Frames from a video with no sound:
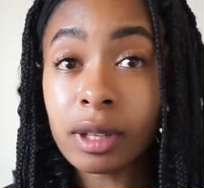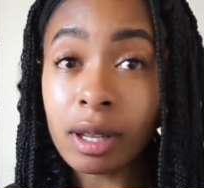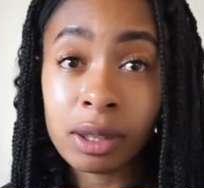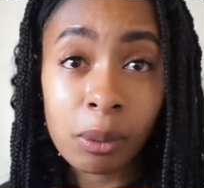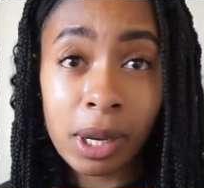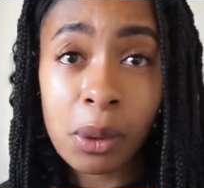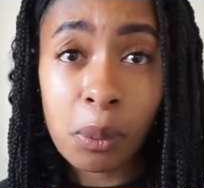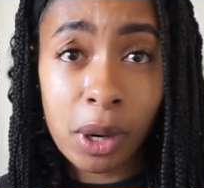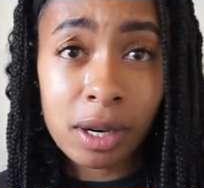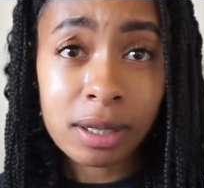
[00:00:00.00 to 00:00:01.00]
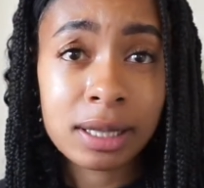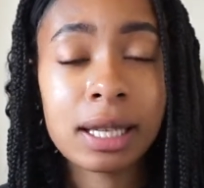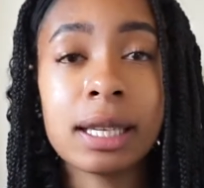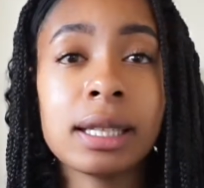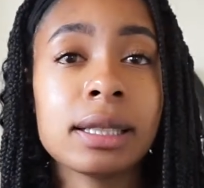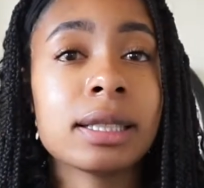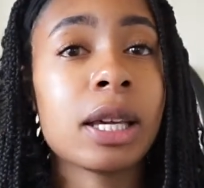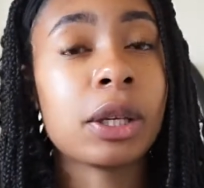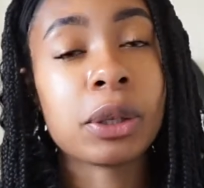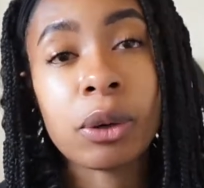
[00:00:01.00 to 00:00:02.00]
the way it works is
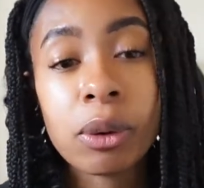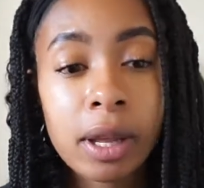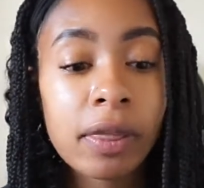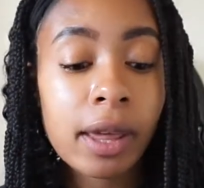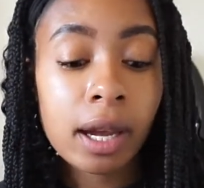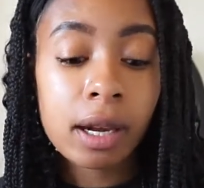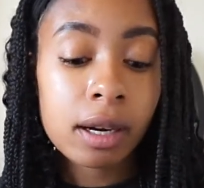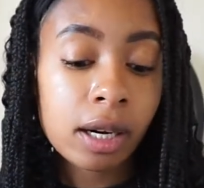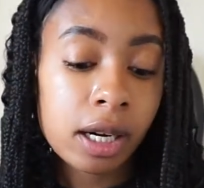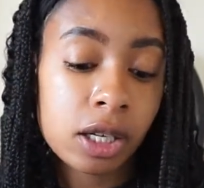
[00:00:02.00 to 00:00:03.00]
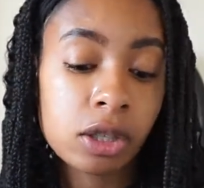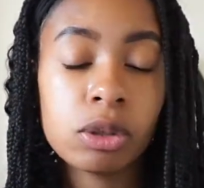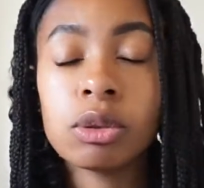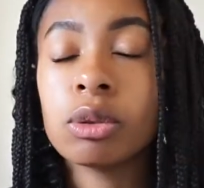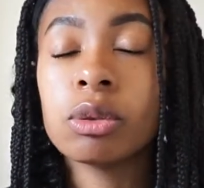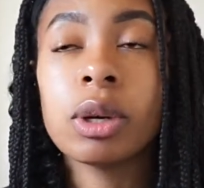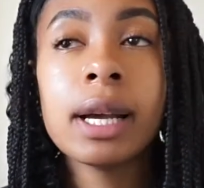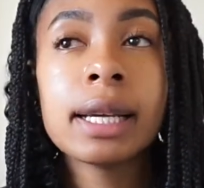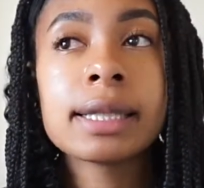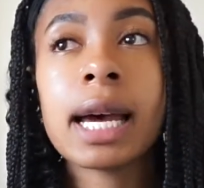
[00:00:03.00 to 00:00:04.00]
you go on there and you
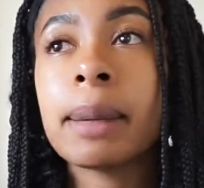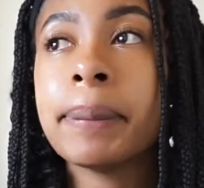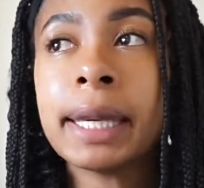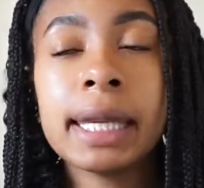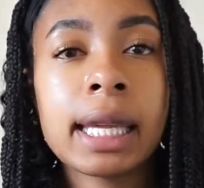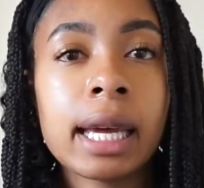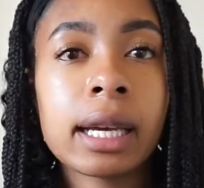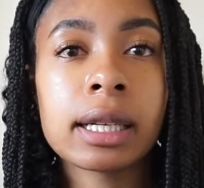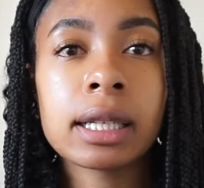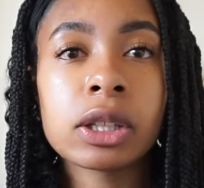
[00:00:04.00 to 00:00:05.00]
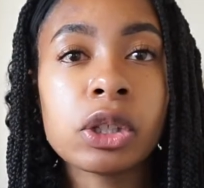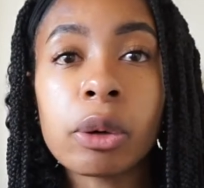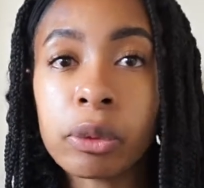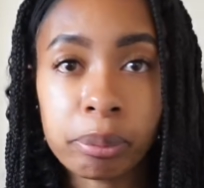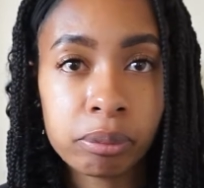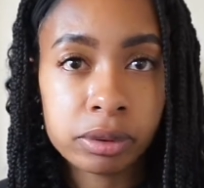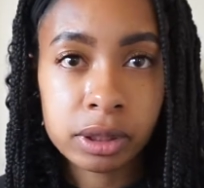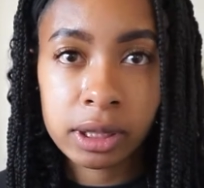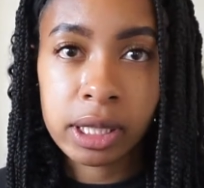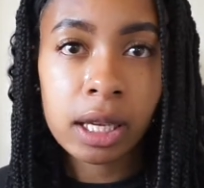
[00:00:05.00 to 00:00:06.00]
type in your
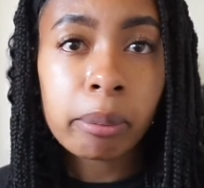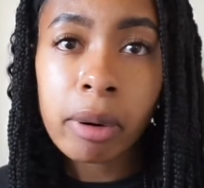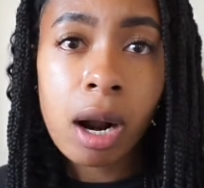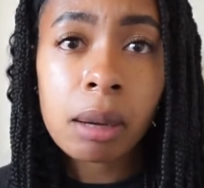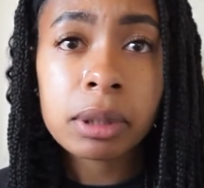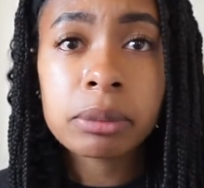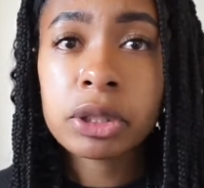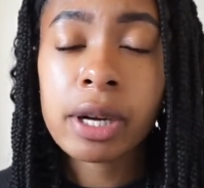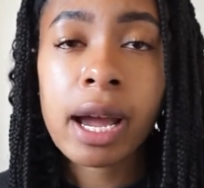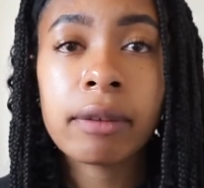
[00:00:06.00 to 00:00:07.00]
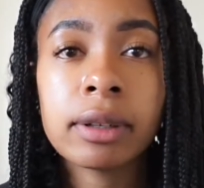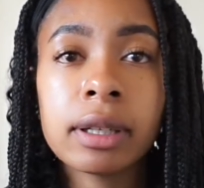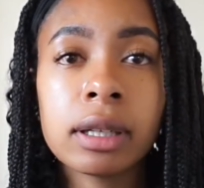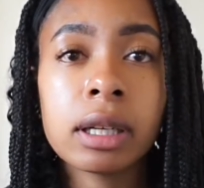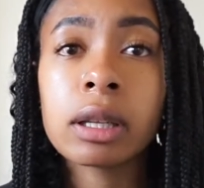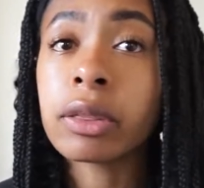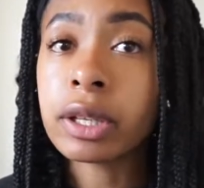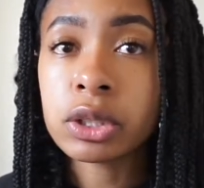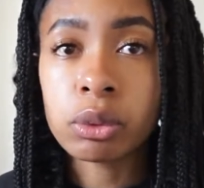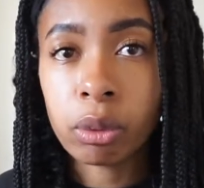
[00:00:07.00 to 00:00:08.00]
skin problems you're having and
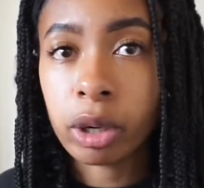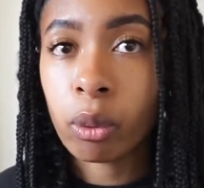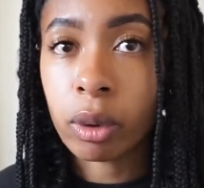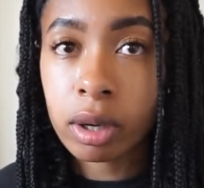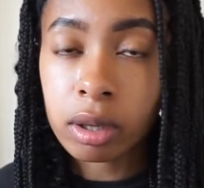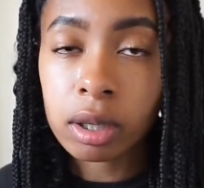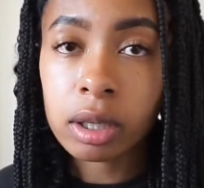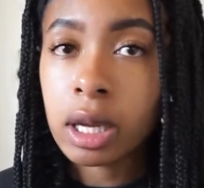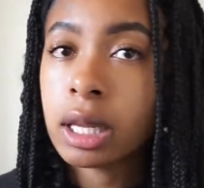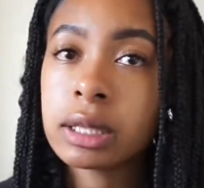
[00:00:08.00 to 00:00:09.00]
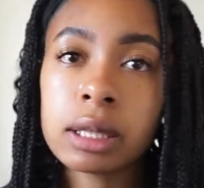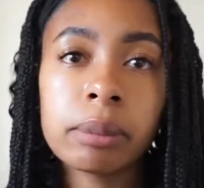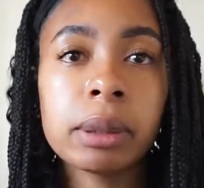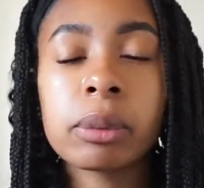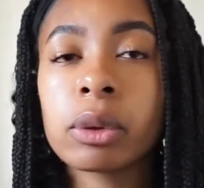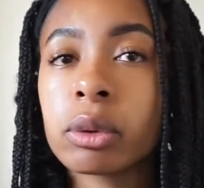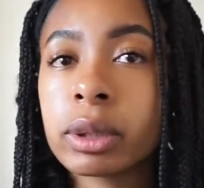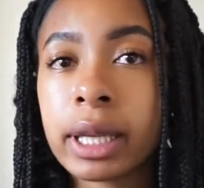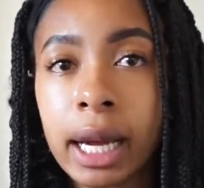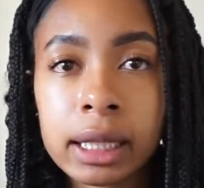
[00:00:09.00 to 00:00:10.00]
things you want to work on. Some people are
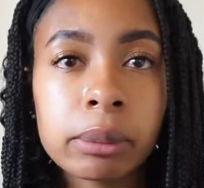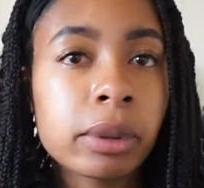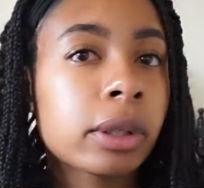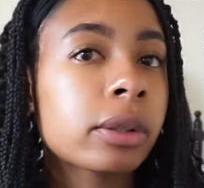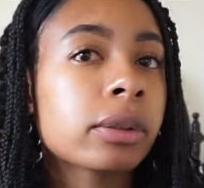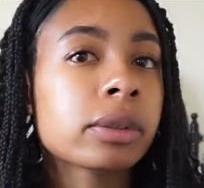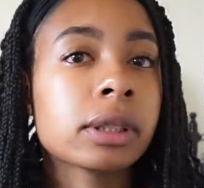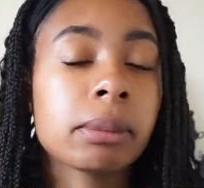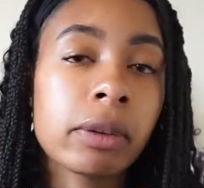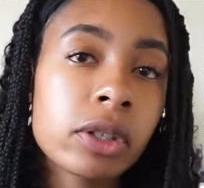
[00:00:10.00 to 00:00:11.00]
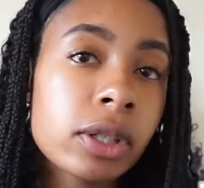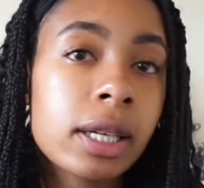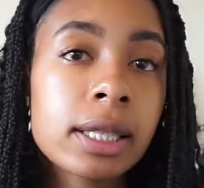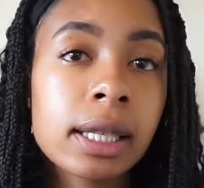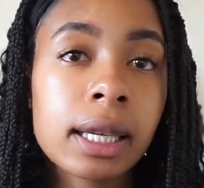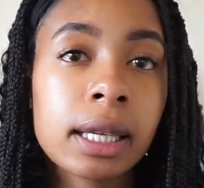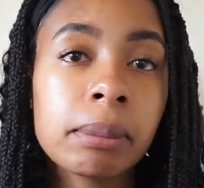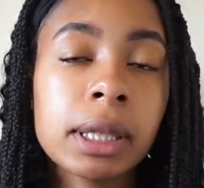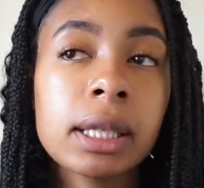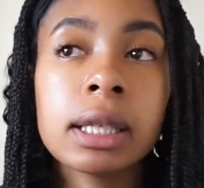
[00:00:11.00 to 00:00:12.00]
really acne prone, some have the dry skin like
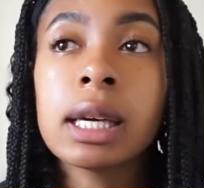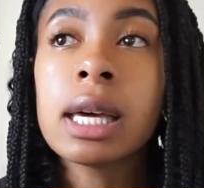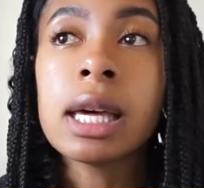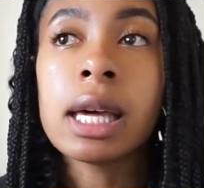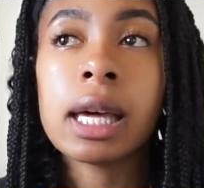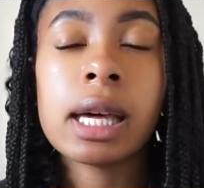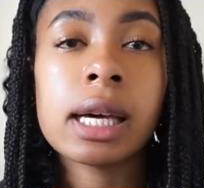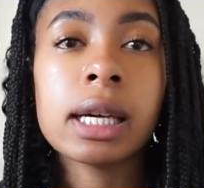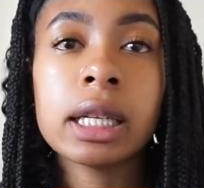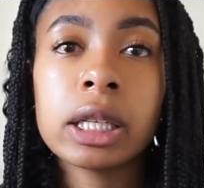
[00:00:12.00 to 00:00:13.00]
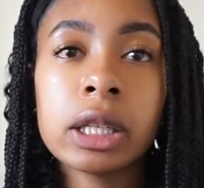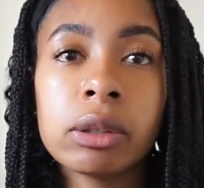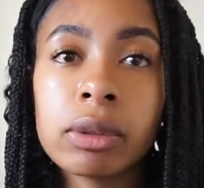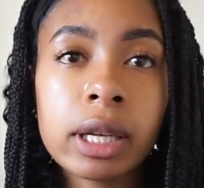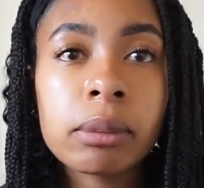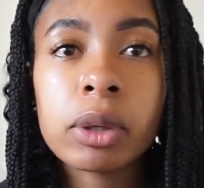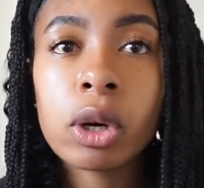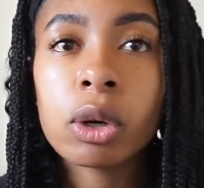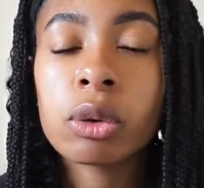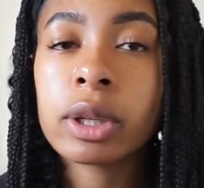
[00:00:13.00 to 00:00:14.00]
me, and you let them
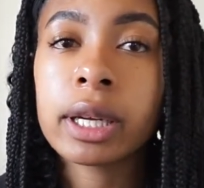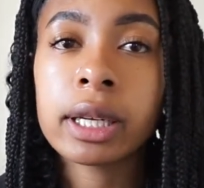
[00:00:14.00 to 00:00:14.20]
know